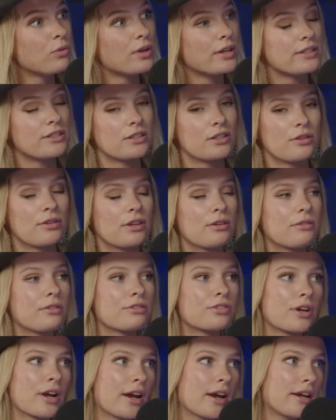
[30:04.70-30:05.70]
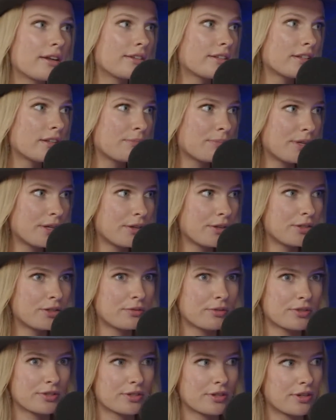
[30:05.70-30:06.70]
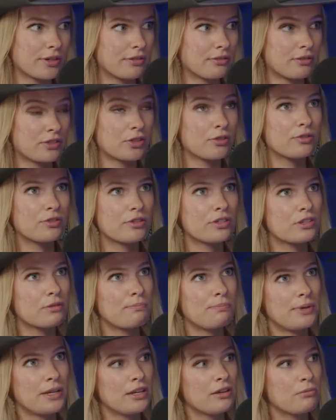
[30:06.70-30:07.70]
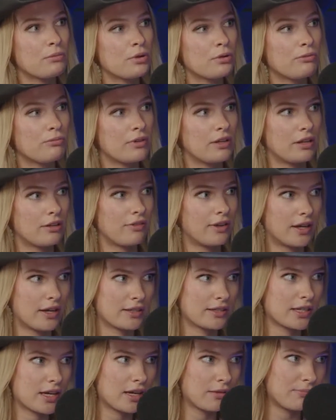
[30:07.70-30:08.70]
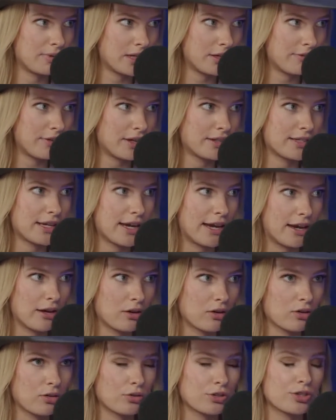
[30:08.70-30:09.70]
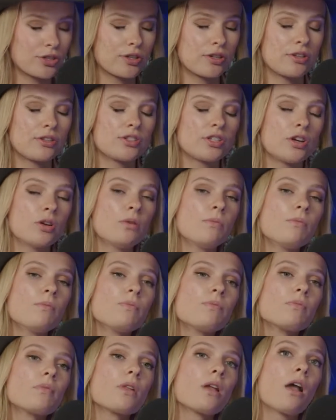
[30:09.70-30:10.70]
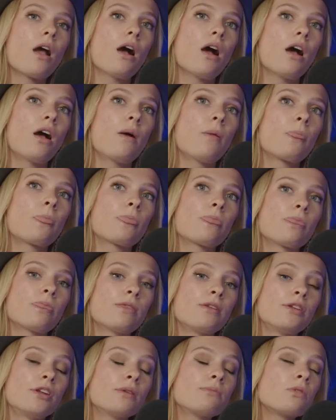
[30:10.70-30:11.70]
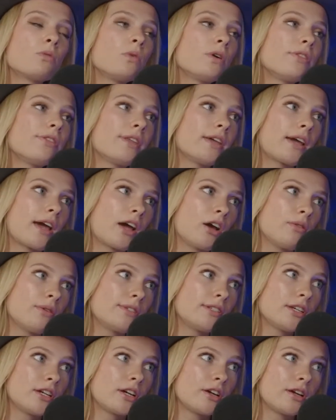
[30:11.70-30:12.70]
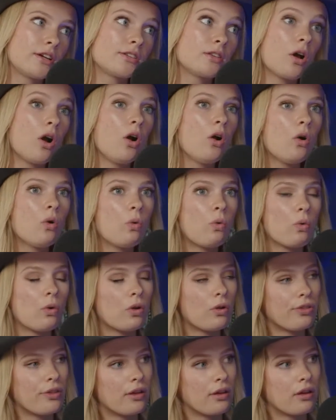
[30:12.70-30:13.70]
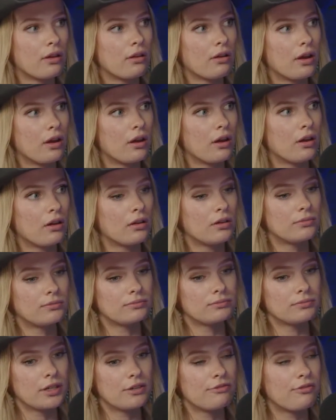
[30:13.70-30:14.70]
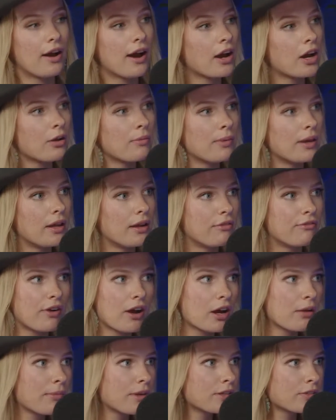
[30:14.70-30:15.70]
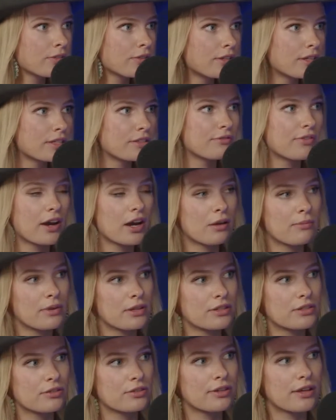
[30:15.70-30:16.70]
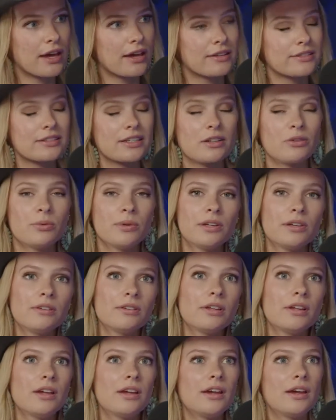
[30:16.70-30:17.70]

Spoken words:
ones, they were trying to appeal to a certain, so there's a big movement of anti-beef, anti-agriculture. And so the number one thing I always hear is, oh, well, the environmental this, environmental that. It's like, well,